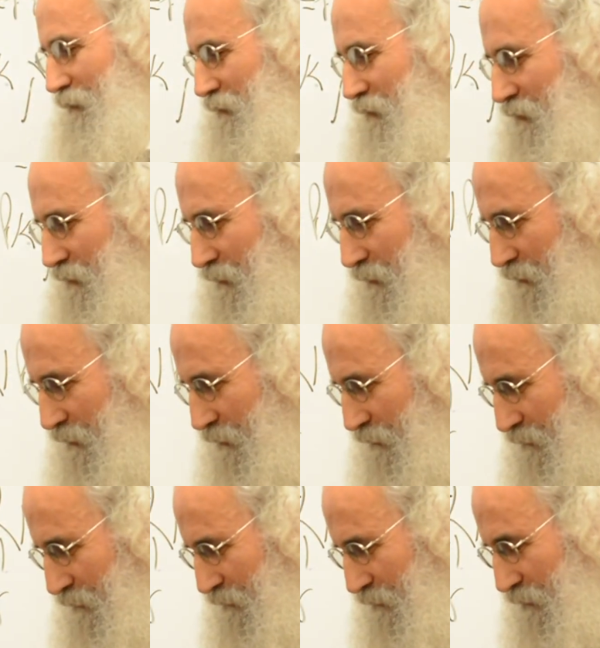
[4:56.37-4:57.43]

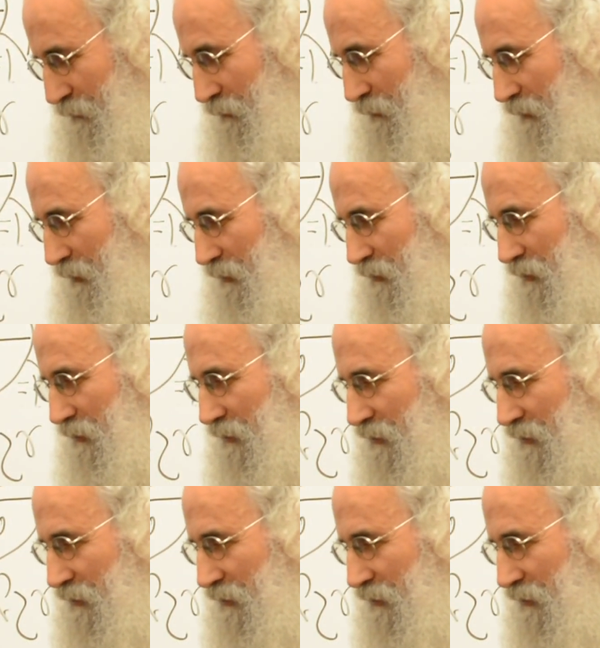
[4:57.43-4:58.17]
(silence)